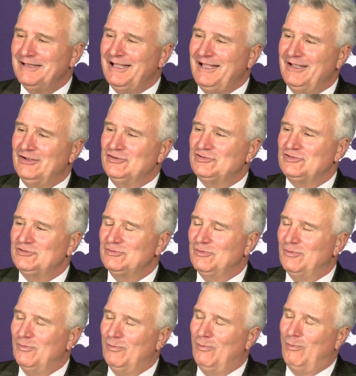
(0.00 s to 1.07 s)
is
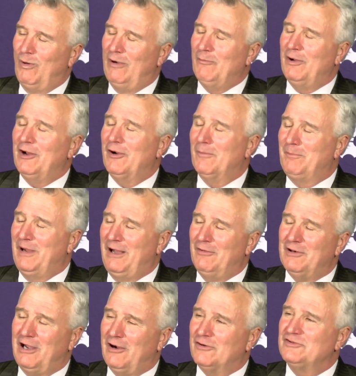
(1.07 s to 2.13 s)
what we are
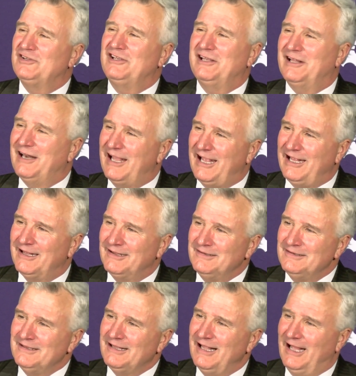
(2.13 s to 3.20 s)
about, our DNA.
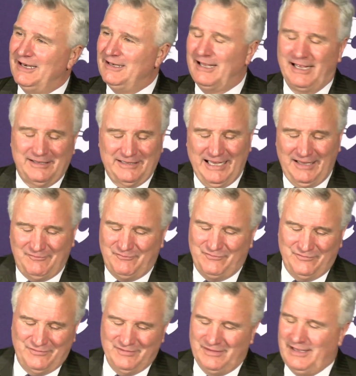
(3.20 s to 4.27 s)
And and they've
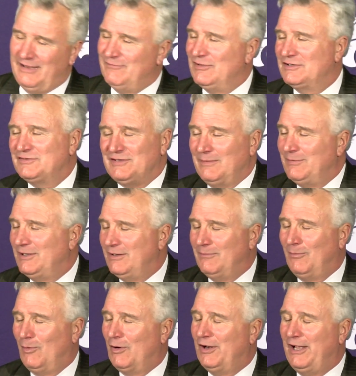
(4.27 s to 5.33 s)
they've
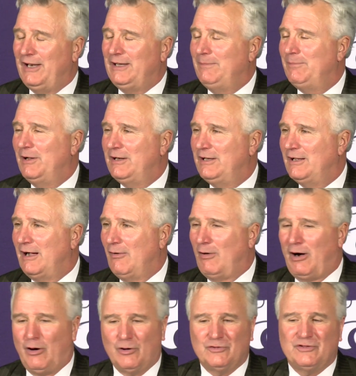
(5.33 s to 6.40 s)
exhibited more than anybody how
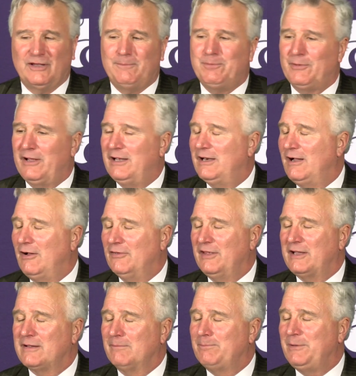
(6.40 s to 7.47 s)
hard they play and how
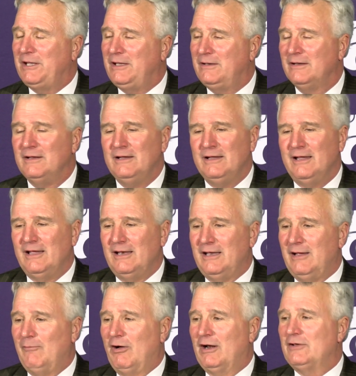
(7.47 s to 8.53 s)
they compete, and
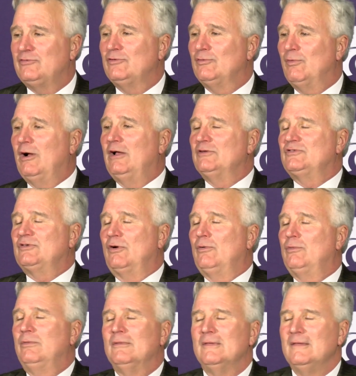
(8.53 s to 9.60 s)
they want to do well.
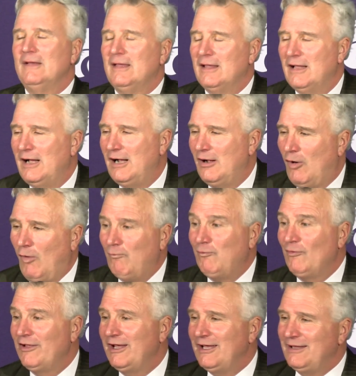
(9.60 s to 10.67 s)
So uh,
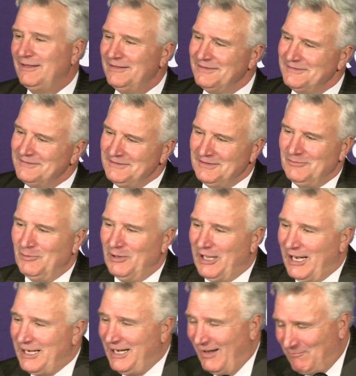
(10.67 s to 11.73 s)
hopefully, we
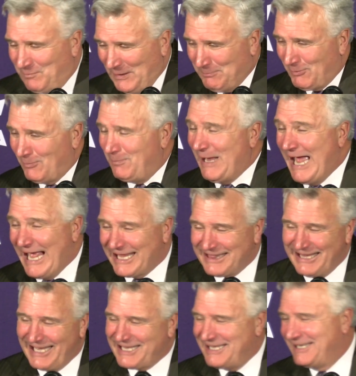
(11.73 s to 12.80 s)
got enough people back
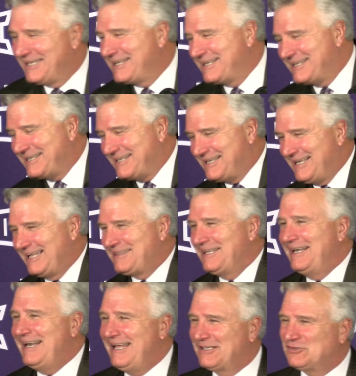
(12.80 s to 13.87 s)
that can get
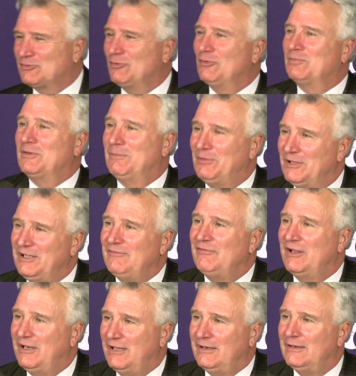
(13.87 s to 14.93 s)
the next group to believe
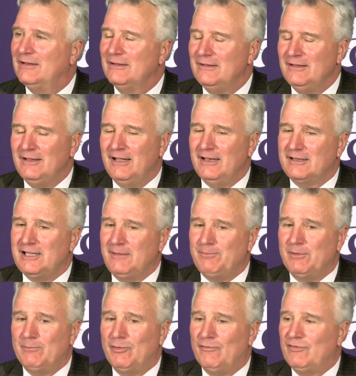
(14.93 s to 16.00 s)
in it and keep
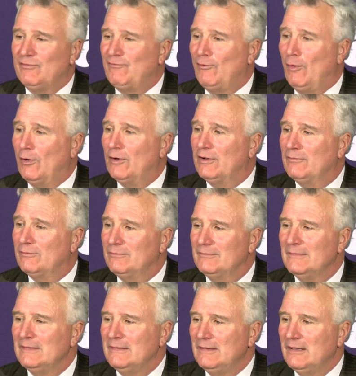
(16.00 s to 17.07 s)
it moving forward, and
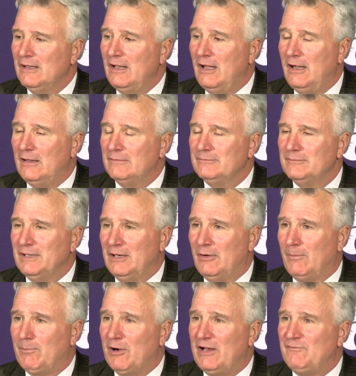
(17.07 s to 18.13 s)
uh, you
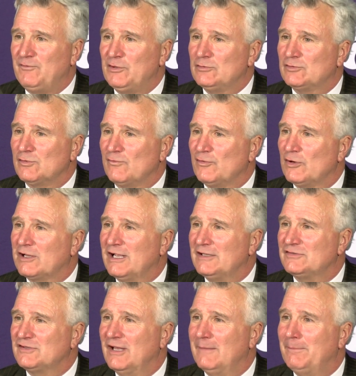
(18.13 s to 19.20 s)
know, a bright future for K
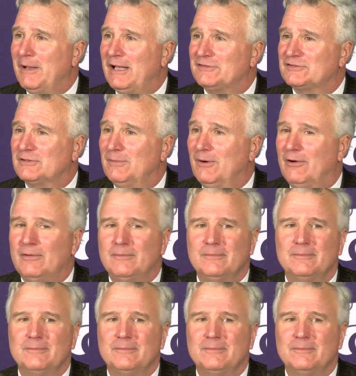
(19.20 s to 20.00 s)
State basketball.